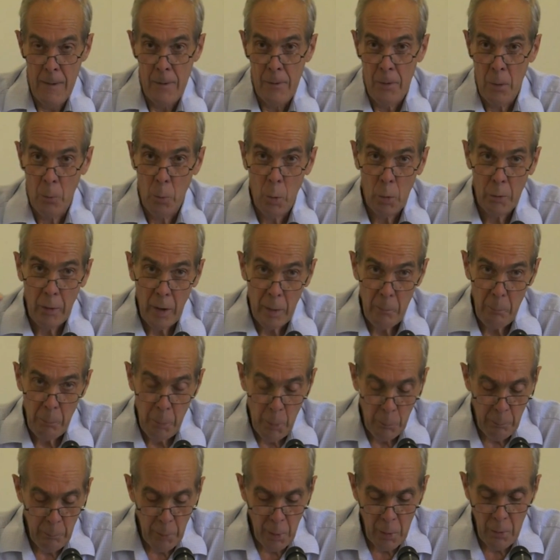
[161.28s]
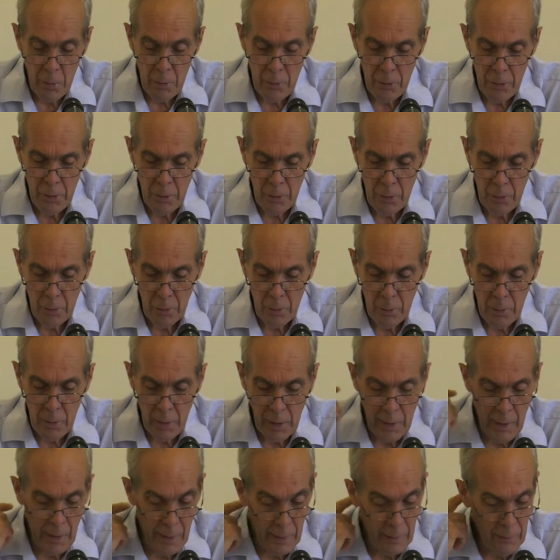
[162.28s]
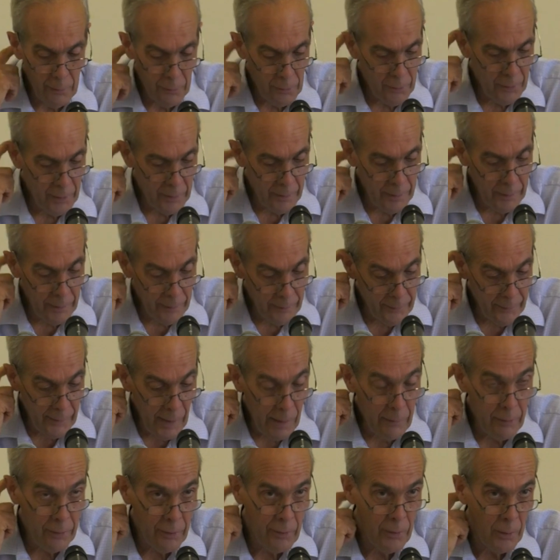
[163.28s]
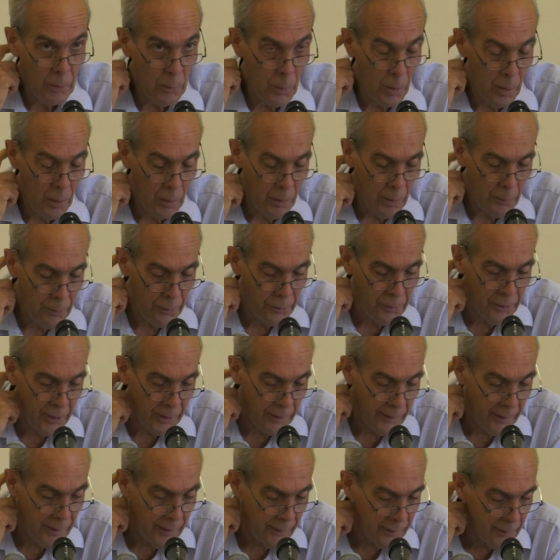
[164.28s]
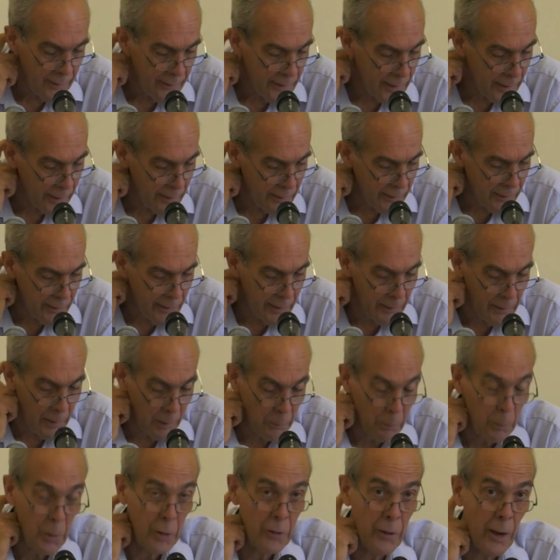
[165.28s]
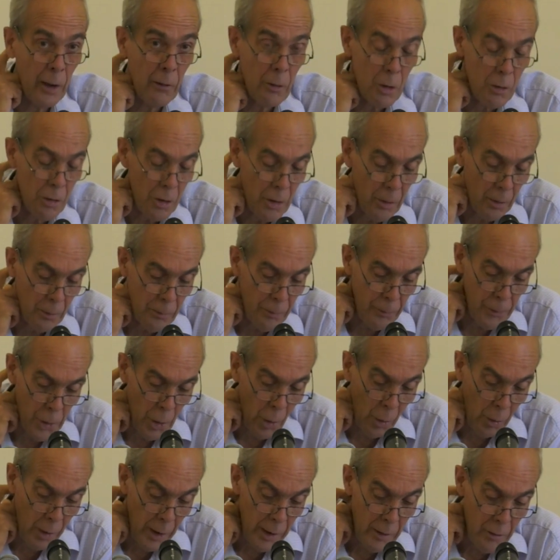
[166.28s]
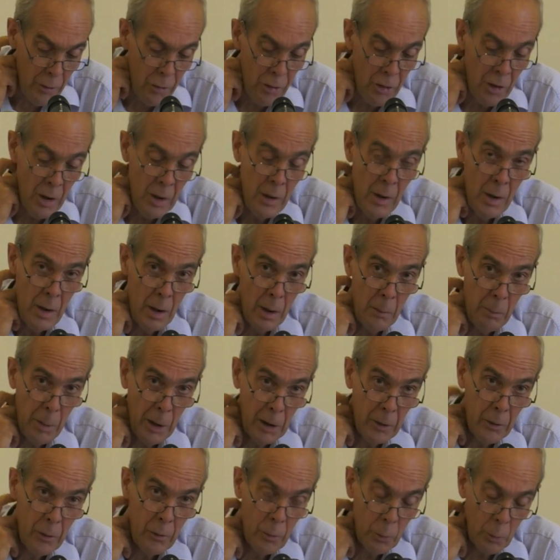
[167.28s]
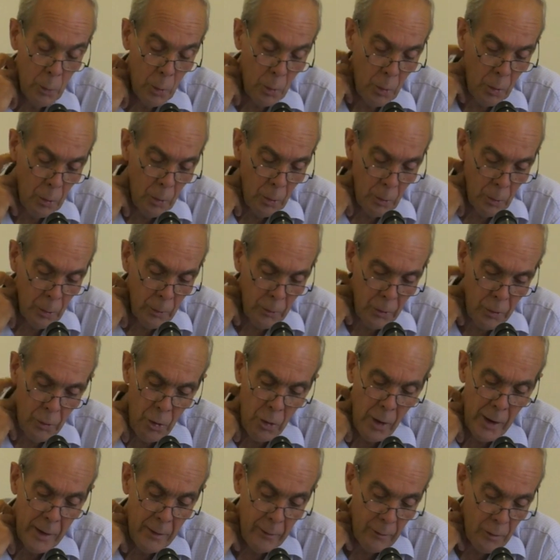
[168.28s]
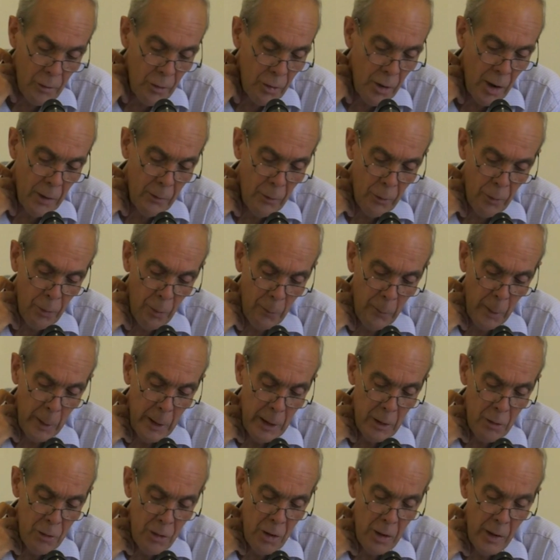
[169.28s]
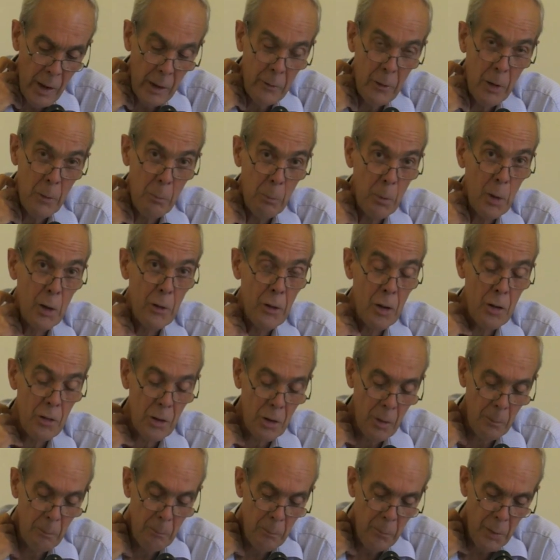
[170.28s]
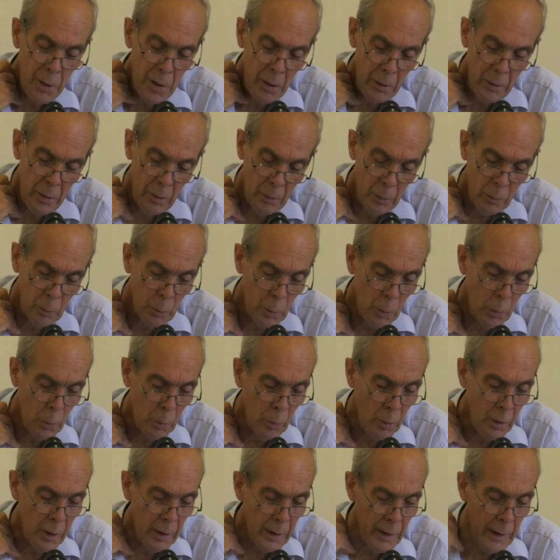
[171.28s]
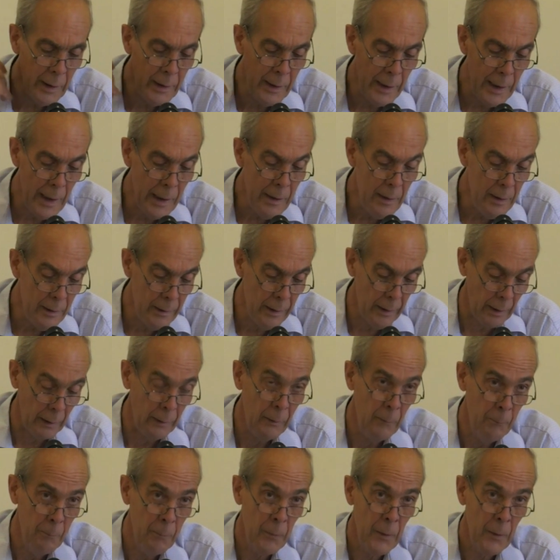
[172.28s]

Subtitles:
So what I propose to do here is to discuss the role of statistics in the production of knowledge about rural transformation under British imperial rule in India,